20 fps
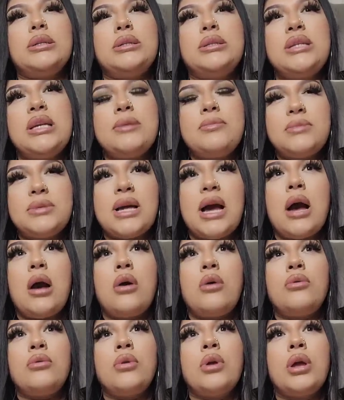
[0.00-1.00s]
deep
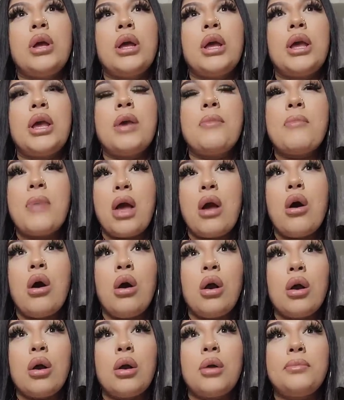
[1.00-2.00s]
down in my
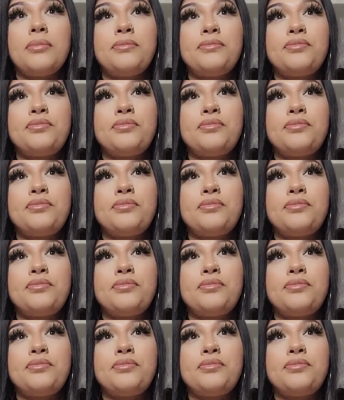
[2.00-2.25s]
heart